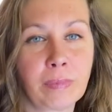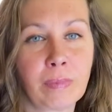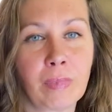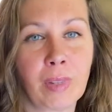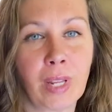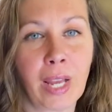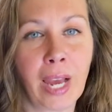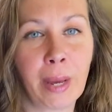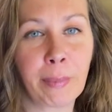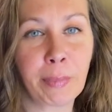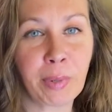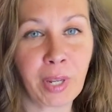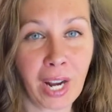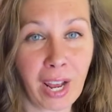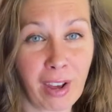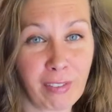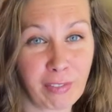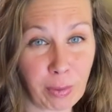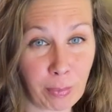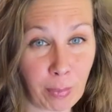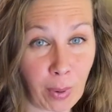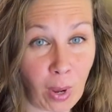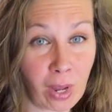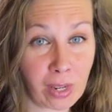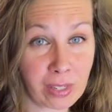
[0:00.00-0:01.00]
I'm gonna have
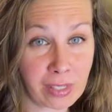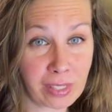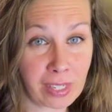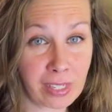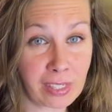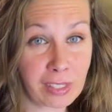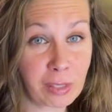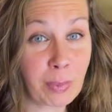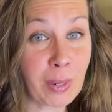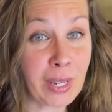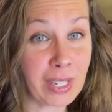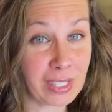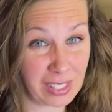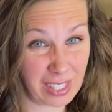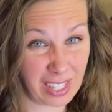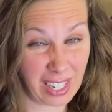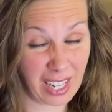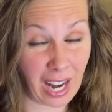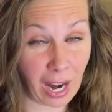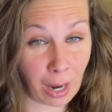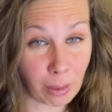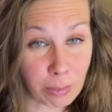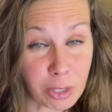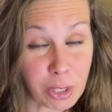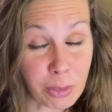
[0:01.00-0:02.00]
to pause this because the
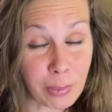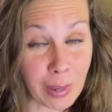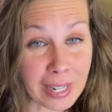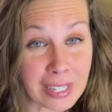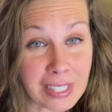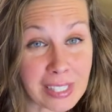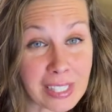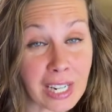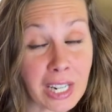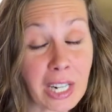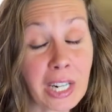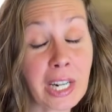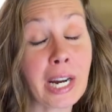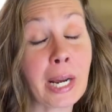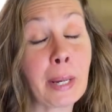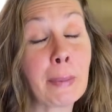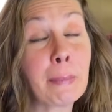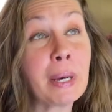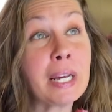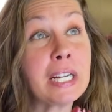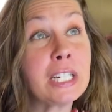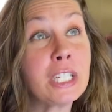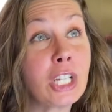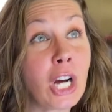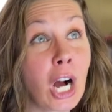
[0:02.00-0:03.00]
garbage man is here and
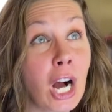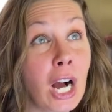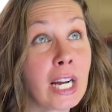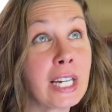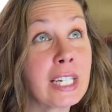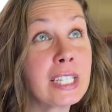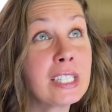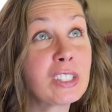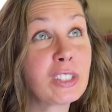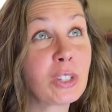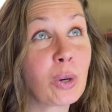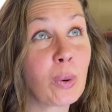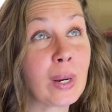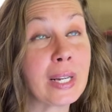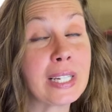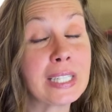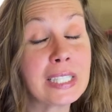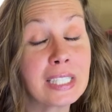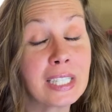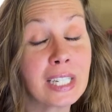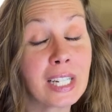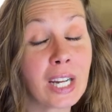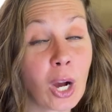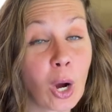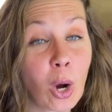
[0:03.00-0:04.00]
my dog is going
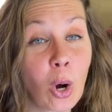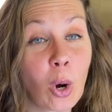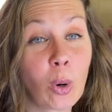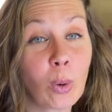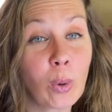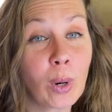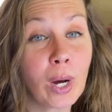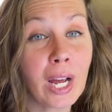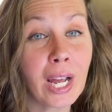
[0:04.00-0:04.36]
to go